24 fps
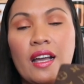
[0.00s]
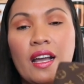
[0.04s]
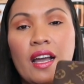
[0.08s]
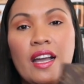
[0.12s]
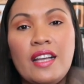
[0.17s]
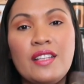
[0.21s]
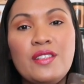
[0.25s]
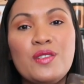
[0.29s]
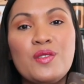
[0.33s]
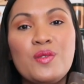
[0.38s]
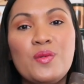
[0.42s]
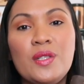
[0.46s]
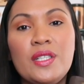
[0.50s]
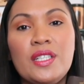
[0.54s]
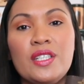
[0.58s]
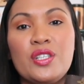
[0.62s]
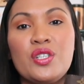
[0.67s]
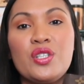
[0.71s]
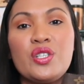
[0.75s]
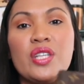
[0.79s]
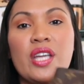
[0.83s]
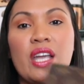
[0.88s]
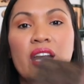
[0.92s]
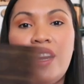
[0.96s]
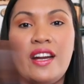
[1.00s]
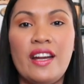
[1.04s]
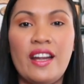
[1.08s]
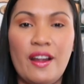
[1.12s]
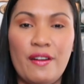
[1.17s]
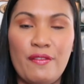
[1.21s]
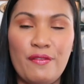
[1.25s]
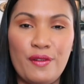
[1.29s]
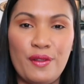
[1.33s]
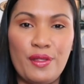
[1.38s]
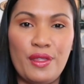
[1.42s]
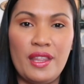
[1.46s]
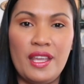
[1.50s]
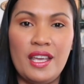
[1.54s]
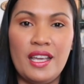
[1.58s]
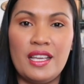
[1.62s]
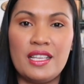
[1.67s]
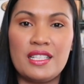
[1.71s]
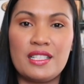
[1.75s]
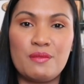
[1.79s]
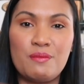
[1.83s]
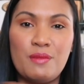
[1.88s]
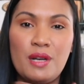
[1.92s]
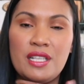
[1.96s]
I just want to share
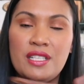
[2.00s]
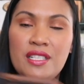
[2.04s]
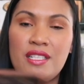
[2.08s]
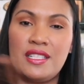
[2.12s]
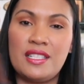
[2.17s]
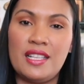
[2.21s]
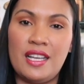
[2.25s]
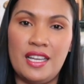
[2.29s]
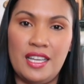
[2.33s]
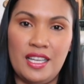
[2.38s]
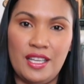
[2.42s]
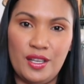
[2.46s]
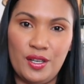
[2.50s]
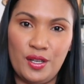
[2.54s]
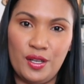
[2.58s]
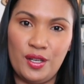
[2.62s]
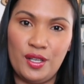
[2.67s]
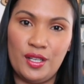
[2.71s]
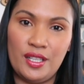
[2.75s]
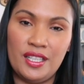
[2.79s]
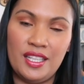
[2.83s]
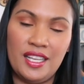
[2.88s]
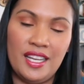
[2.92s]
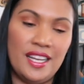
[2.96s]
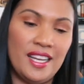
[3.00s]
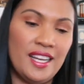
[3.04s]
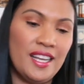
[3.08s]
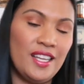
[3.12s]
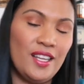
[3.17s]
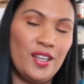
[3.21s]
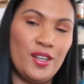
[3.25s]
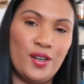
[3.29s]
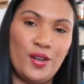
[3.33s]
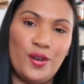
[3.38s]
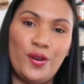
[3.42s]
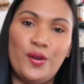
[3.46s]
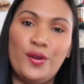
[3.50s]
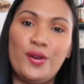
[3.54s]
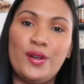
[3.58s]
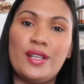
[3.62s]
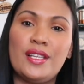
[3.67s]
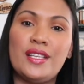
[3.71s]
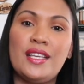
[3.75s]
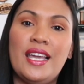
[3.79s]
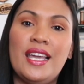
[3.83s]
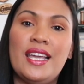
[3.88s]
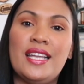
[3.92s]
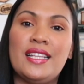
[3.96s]
everything as much as I could, you know,
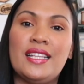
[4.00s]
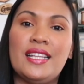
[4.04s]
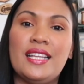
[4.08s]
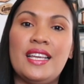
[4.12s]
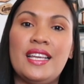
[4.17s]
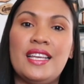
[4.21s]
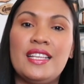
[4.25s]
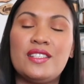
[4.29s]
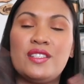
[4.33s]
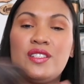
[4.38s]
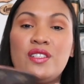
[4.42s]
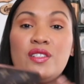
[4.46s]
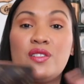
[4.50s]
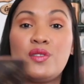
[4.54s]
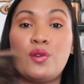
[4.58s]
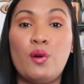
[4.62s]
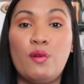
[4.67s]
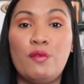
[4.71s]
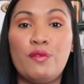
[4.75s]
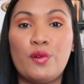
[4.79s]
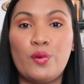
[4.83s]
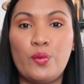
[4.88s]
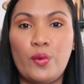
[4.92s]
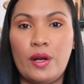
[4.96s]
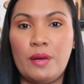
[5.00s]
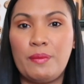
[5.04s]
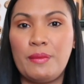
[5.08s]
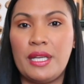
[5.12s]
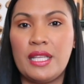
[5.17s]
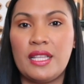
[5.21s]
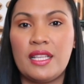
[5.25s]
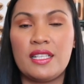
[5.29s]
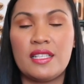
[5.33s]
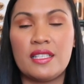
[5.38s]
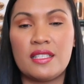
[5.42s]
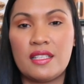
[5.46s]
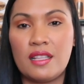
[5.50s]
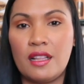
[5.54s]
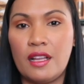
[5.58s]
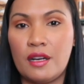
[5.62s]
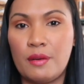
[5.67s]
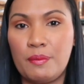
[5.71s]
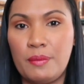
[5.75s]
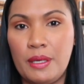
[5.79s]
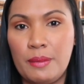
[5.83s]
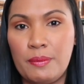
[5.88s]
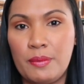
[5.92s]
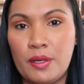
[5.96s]
and it's just overwhelming. That's a lot
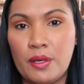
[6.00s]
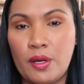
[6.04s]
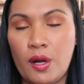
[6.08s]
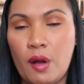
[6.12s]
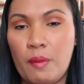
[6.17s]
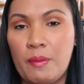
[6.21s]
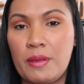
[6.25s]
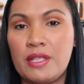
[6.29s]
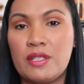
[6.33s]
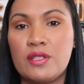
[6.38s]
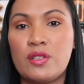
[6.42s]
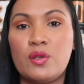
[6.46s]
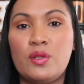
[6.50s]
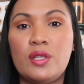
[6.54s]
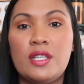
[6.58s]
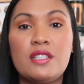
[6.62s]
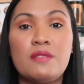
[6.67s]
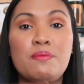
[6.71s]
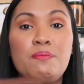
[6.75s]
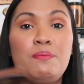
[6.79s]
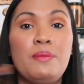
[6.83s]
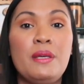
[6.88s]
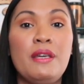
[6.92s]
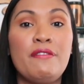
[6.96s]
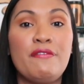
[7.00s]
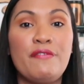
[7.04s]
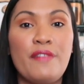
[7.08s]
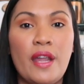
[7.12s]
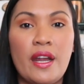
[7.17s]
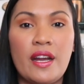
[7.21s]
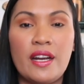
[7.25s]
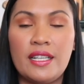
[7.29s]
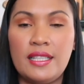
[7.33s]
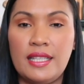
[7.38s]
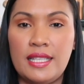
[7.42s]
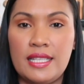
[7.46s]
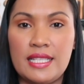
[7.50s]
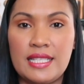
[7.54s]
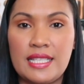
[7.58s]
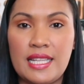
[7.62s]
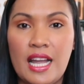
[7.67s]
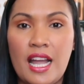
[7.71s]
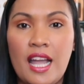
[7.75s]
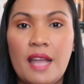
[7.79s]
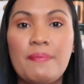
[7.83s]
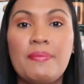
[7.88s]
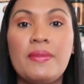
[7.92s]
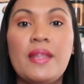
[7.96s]
of people comment. So let's be fair this
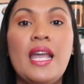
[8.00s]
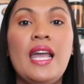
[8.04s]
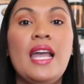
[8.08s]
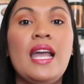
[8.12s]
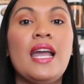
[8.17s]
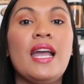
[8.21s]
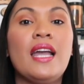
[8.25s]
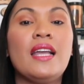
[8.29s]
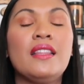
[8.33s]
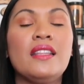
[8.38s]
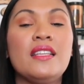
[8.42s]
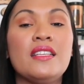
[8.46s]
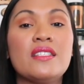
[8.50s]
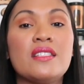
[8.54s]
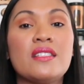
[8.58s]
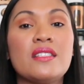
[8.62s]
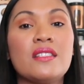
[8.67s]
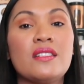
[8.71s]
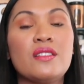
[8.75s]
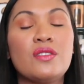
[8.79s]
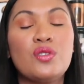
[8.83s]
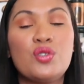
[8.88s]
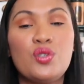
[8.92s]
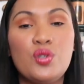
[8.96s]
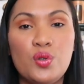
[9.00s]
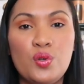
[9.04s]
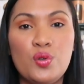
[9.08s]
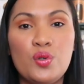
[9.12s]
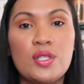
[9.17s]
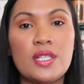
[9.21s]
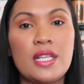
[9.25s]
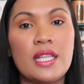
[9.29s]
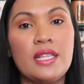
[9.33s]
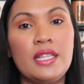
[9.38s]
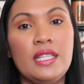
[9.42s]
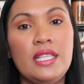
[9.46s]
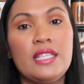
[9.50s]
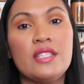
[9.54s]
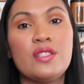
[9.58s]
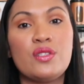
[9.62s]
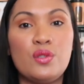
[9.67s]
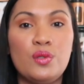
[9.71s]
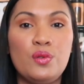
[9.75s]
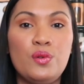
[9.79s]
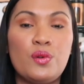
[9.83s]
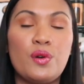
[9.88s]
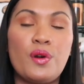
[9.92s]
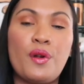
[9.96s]
time, and let's choose at least
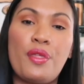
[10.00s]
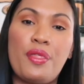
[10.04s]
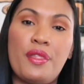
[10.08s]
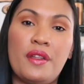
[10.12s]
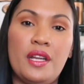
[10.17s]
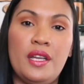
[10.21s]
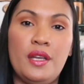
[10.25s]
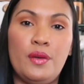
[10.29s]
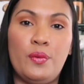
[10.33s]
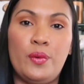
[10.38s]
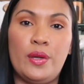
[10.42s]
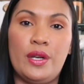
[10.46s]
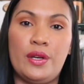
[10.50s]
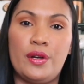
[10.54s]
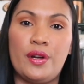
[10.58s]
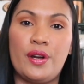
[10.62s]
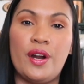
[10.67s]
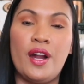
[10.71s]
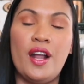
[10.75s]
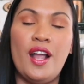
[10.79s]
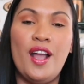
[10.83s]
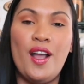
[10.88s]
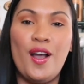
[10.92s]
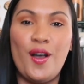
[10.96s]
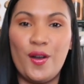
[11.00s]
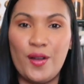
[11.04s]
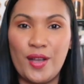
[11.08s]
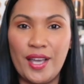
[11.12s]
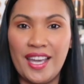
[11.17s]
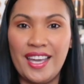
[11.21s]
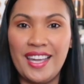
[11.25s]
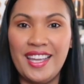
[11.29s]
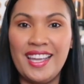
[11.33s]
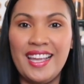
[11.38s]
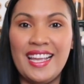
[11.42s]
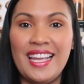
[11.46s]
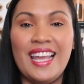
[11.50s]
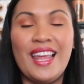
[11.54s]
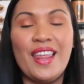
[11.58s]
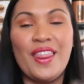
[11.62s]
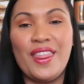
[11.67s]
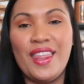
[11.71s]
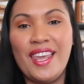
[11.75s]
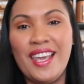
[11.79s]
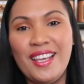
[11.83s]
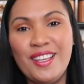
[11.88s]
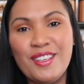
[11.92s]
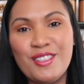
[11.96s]
2 or 3 winner. Okay?
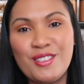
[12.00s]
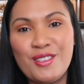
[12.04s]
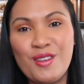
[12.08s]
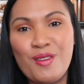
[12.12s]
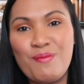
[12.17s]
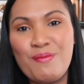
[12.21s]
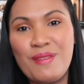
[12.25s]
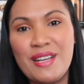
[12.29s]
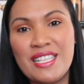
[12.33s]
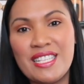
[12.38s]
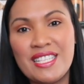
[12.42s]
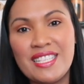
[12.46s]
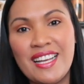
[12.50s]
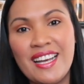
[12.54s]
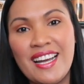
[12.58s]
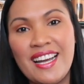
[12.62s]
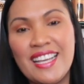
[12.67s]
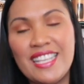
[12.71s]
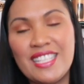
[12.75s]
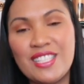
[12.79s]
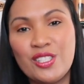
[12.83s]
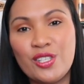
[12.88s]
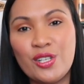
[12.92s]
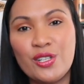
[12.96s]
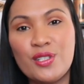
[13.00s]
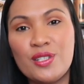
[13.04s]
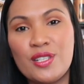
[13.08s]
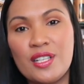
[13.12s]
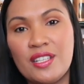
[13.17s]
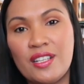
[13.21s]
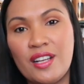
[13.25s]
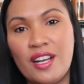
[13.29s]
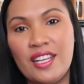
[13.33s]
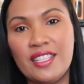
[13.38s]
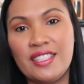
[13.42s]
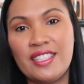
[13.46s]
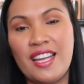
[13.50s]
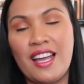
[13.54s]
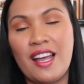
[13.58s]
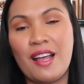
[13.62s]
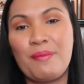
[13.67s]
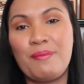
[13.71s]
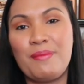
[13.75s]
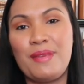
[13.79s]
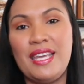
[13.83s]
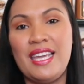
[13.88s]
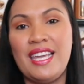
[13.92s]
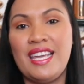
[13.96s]
Thank you so much, guys. Jercel,
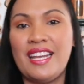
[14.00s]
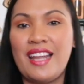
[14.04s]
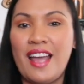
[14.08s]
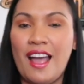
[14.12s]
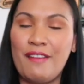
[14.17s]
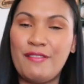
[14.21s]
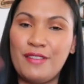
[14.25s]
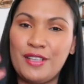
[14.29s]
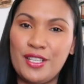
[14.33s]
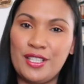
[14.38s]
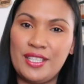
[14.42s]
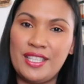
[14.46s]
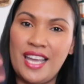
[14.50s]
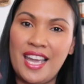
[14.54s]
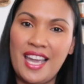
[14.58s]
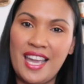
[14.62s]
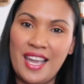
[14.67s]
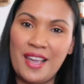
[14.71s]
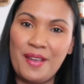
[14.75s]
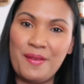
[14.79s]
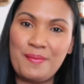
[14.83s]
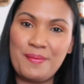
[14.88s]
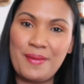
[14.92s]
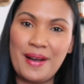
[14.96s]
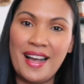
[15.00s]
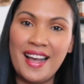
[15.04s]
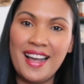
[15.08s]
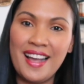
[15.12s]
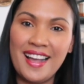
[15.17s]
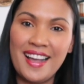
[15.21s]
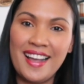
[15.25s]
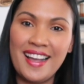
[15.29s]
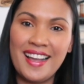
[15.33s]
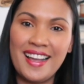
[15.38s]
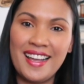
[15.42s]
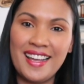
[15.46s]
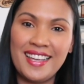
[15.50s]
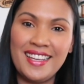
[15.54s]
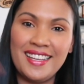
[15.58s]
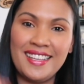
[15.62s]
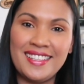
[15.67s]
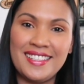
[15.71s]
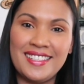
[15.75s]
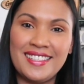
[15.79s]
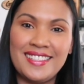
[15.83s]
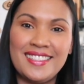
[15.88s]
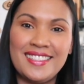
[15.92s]
contact me, and have a good day. Bye.